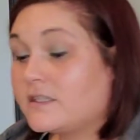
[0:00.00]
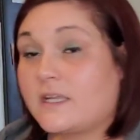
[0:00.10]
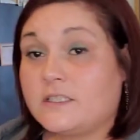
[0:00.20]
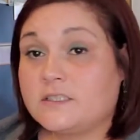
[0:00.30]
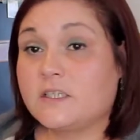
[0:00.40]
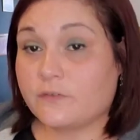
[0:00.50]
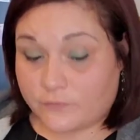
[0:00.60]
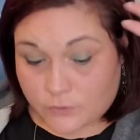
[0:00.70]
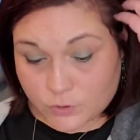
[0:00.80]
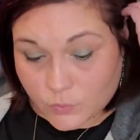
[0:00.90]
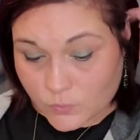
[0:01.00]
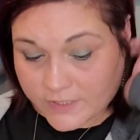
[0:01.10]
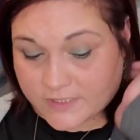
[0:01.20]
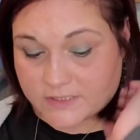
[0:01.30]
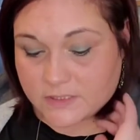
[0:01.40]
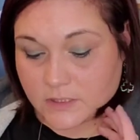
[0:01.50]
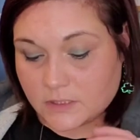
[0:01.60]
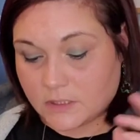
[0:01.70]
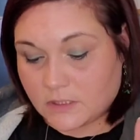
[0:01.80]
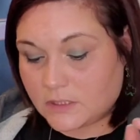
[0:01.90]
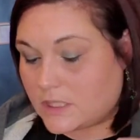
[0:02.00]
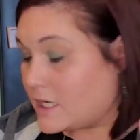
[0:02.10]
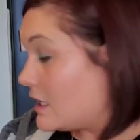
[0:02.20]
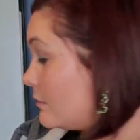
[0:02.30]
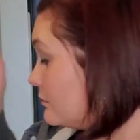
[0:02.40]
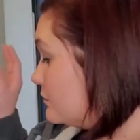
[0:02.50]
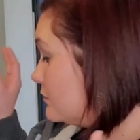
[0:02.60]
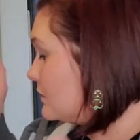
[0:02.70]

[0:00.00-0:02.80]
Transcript: That is it for toys. Um,